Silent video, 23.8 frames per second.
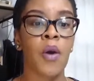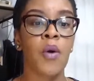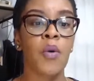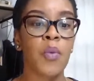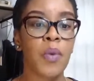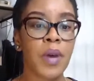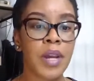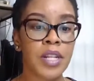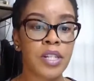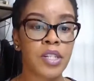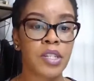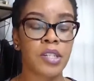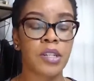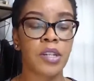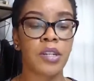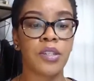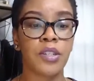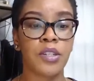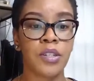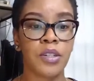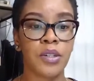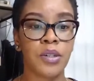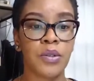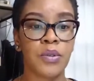When should
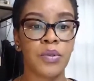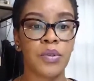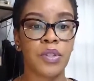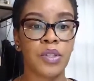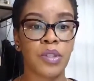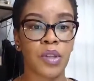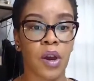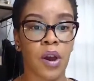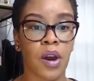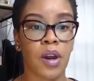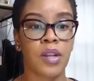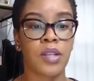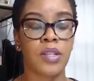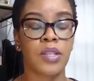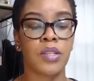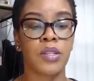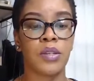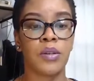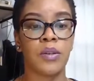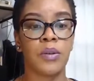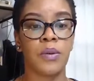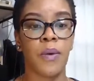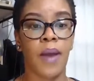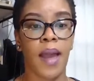you start
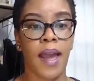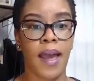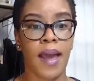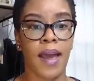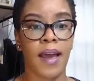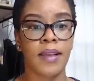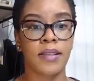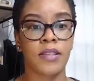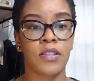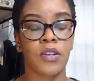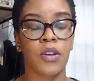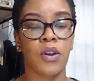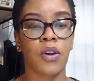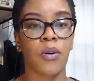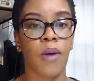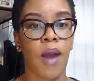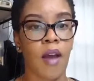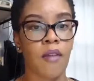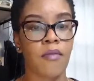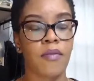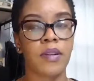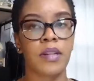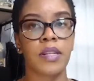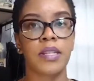to ask your
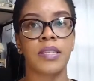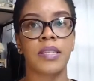graphic